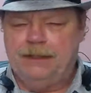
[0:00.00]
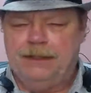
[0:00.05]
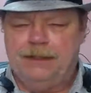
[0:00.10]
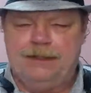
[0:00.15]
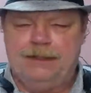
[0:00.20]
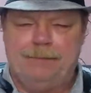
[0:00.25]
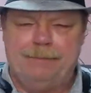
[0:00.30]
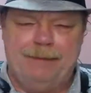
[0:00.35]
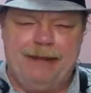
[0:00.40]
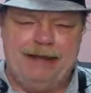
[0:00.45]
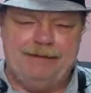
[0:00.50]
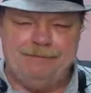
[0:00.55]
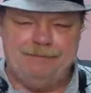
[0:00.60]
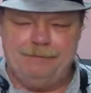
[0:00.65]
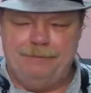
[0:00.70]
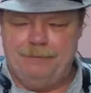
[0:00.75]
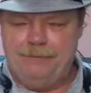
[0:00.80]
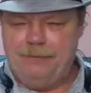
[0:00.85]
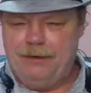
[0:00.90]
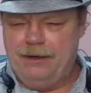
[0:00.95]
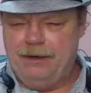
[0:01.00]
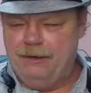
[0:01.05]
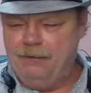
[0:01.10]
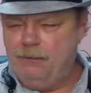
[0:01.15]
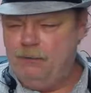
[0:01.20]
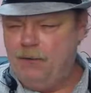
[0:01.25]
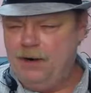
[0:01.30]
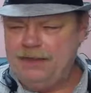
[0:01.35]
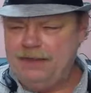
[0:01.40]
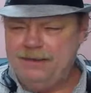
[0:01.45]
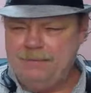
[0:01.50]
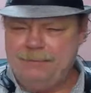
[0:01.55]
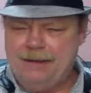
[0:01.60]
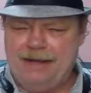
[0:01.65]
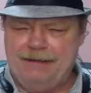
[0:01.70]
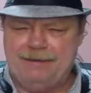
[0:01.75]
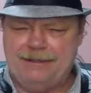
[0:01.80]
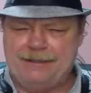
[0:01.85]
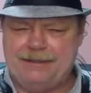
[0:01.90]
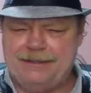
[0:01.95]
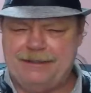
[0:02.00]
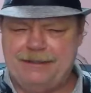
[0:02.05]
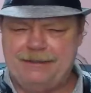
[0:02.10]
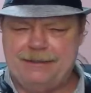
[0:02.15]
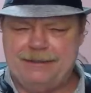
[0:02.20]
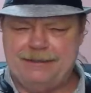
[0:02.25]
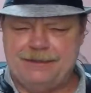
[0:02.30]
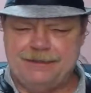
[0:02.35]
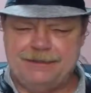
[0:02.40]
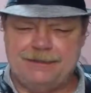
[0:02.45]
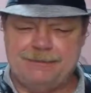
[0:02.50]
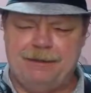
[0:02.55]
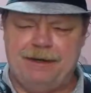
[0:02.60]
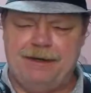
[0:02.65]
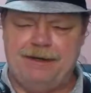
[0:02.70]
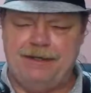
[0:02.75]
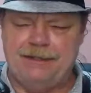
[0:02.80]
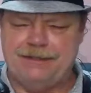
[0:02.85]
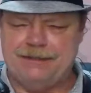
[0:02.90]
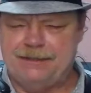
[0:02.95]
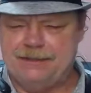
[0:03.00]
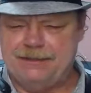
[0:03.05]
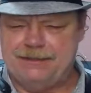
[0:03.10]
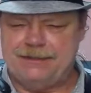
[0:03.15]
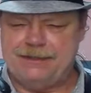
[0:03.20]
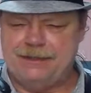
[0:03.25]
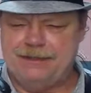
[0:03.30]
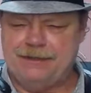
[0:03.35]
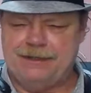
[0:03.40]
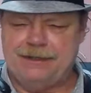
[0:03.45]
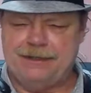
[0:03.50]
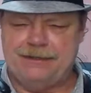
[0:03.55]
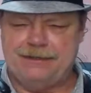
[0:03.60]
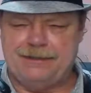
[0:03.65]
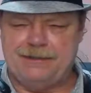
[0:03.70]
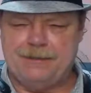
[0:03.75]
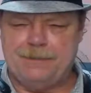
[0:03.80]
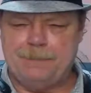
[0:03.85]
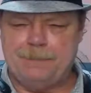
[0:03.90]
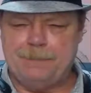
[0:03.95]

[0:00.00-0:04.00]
one of the Mavic series, the smallest of the series,